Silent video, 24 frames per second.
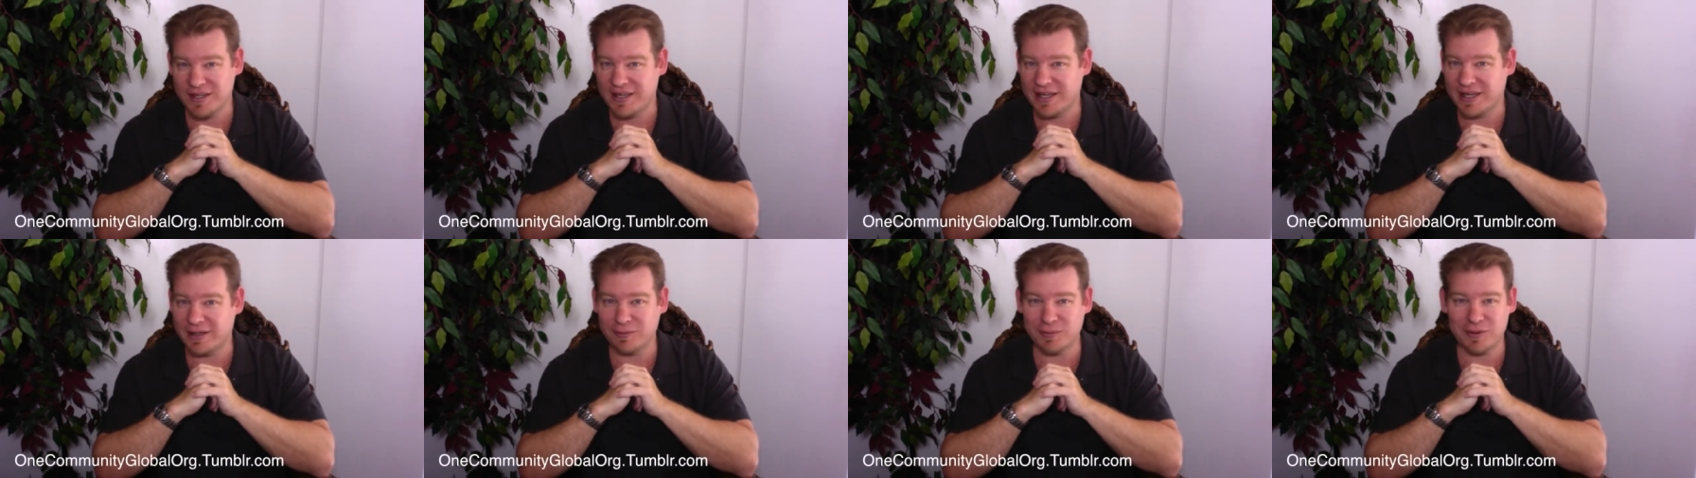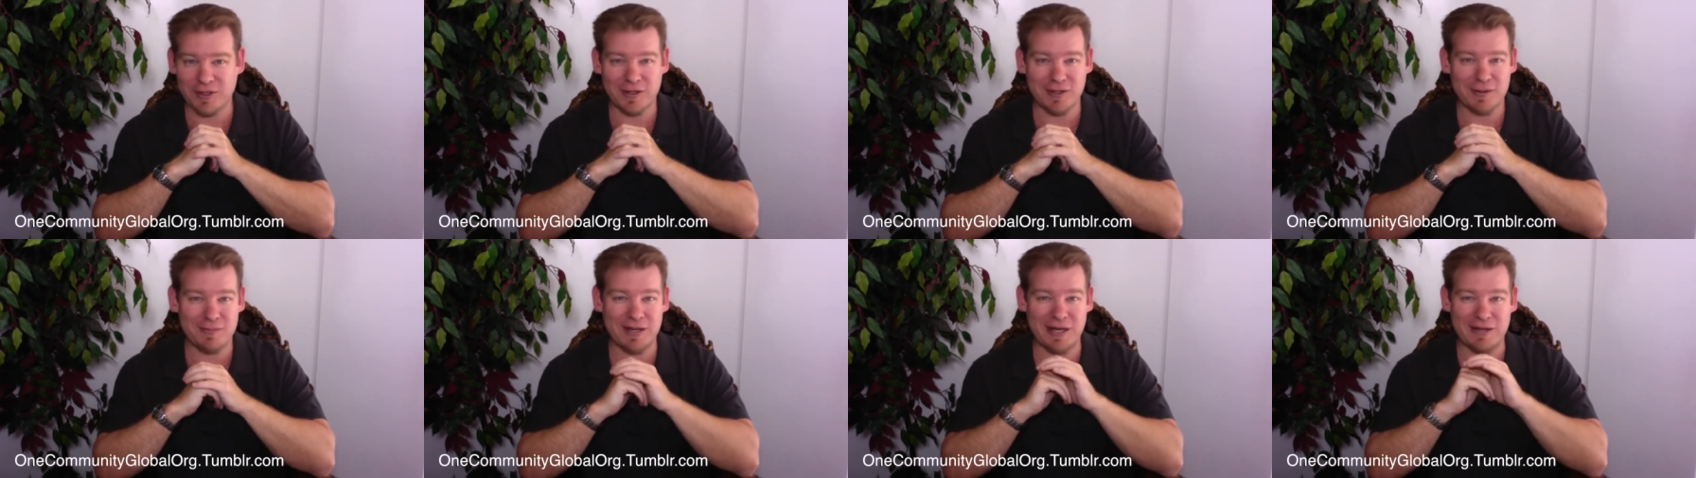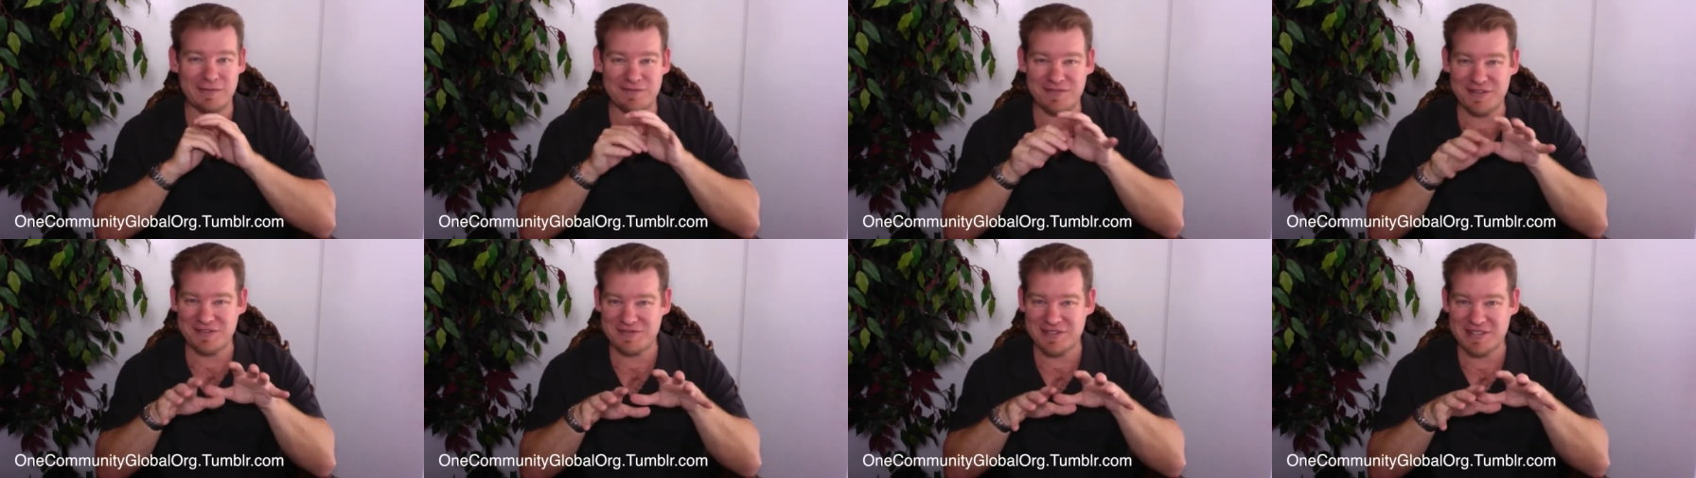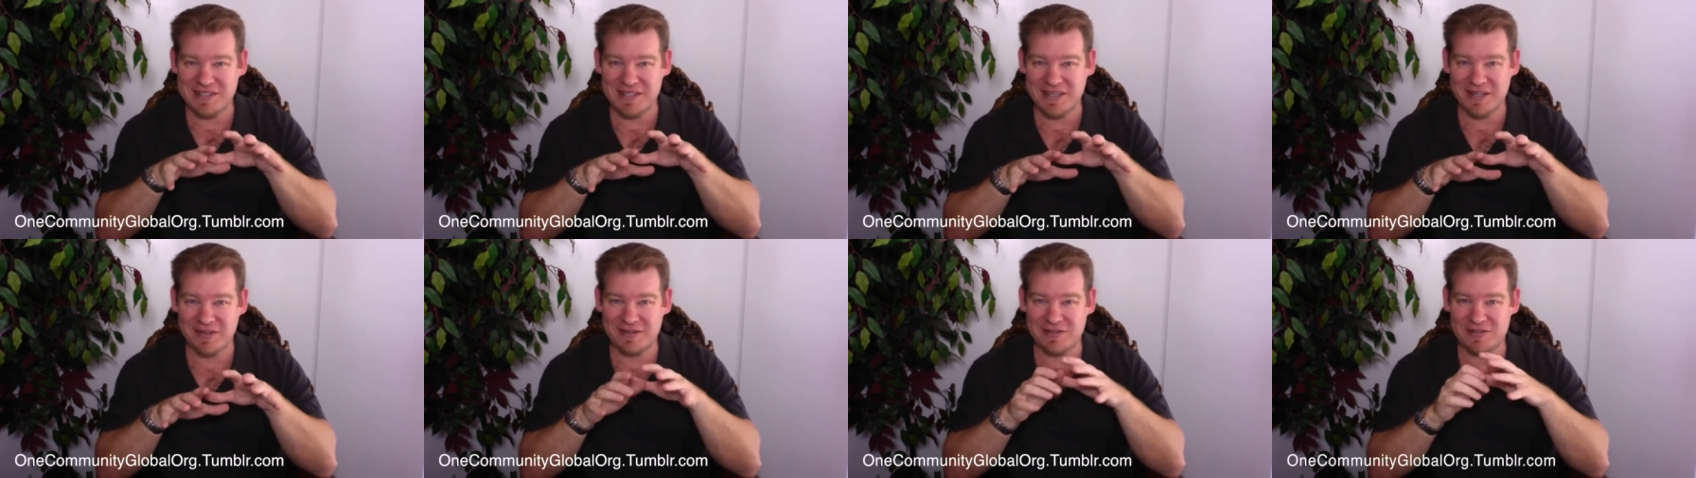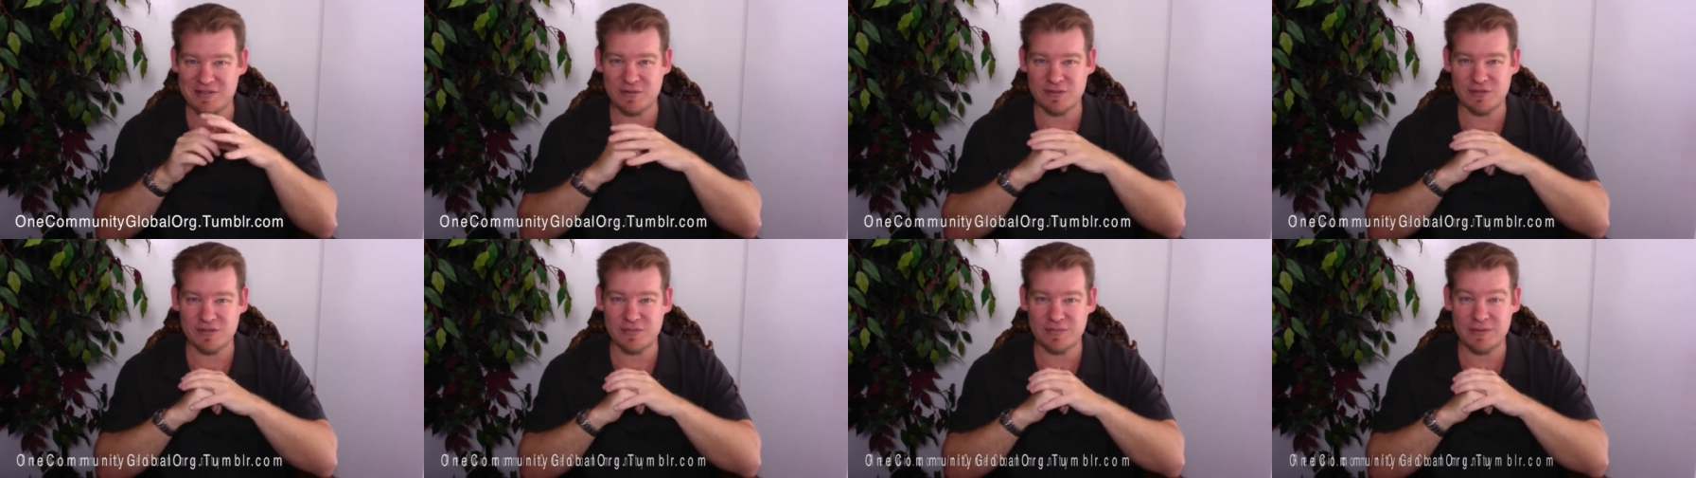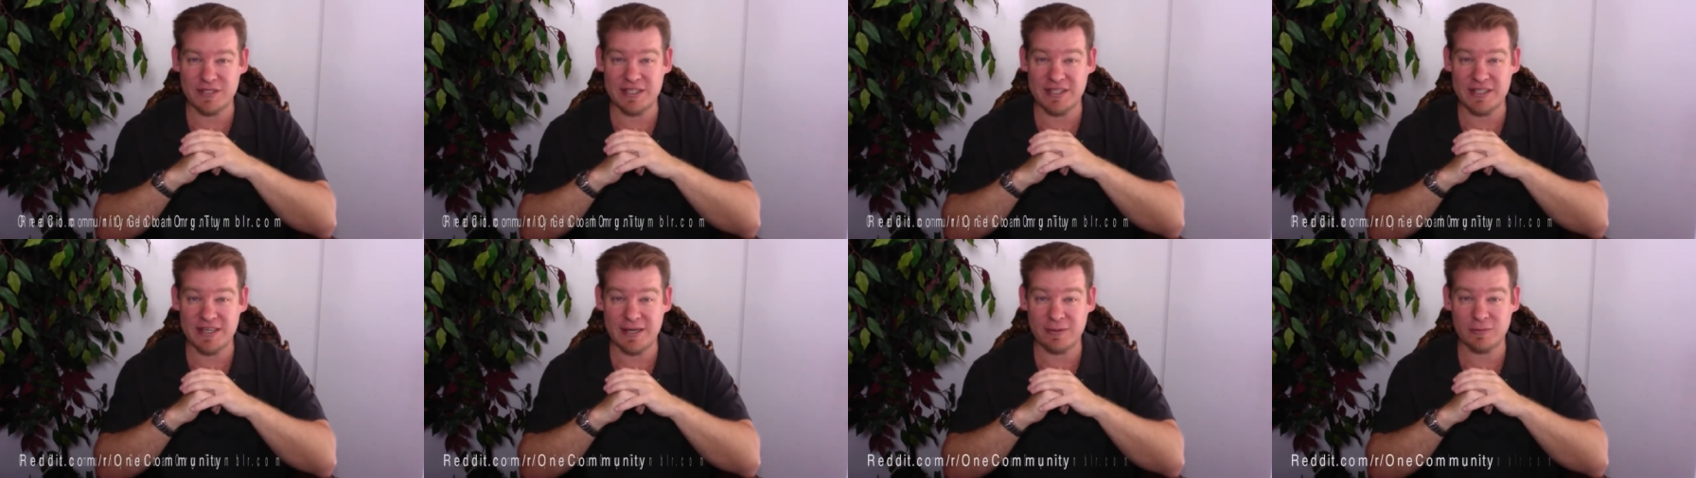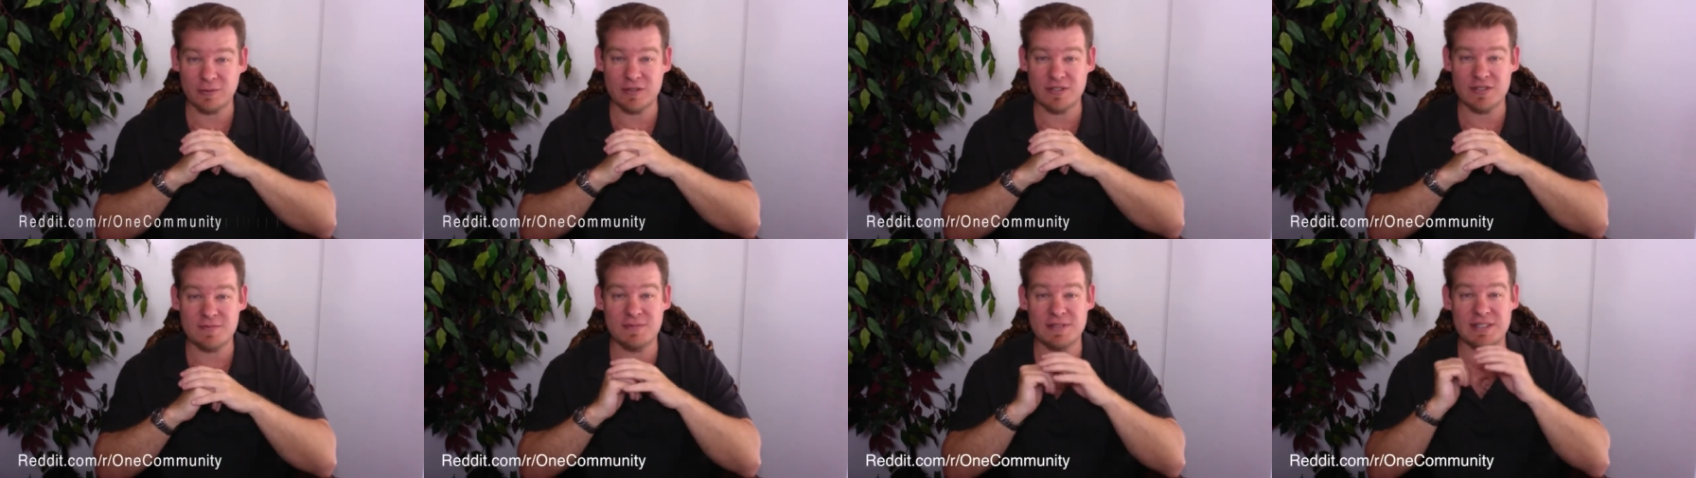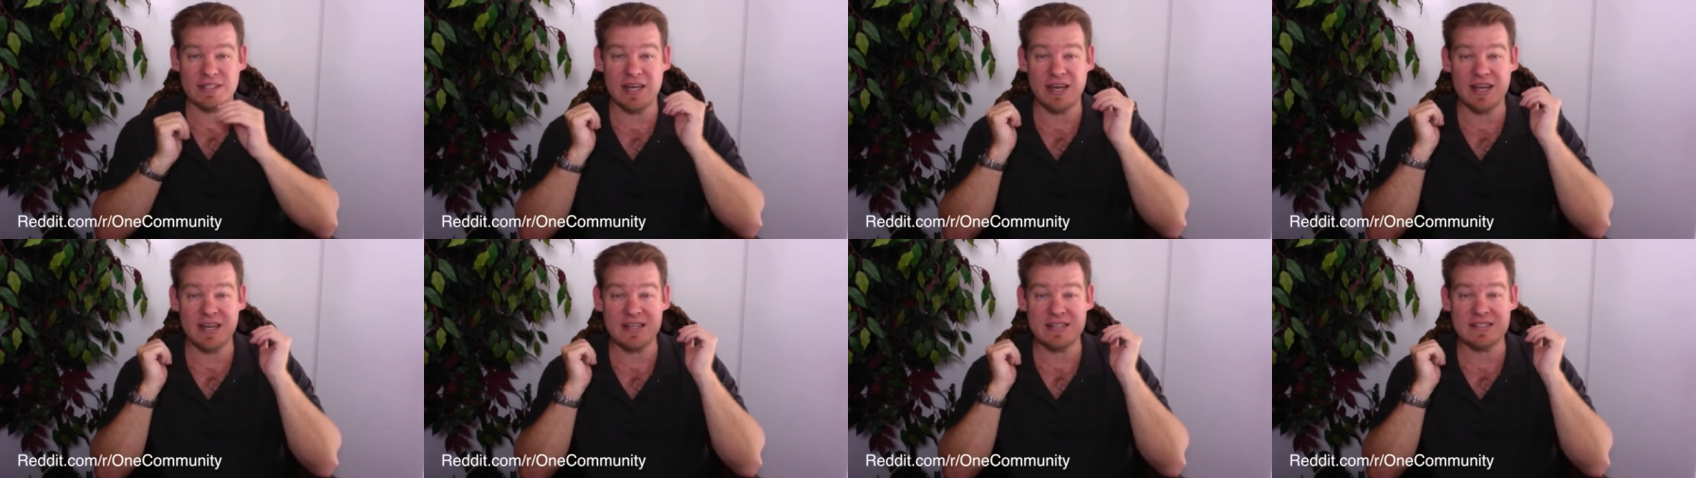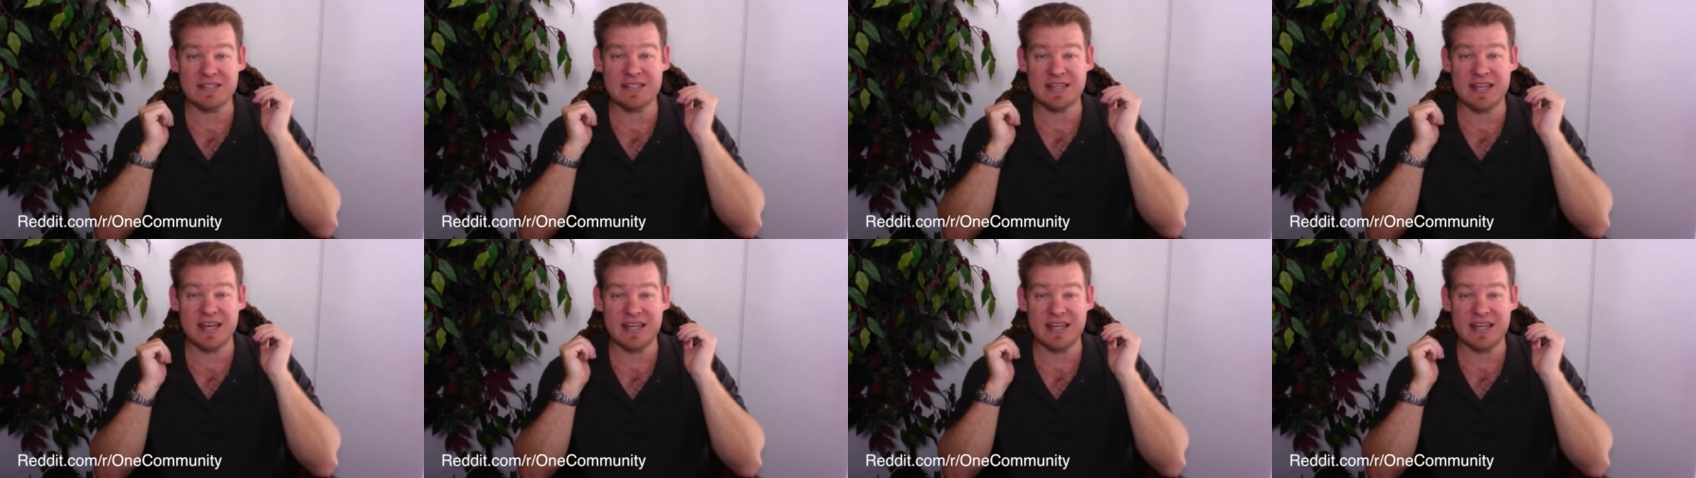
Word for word: and we are on about 15 other social media networks because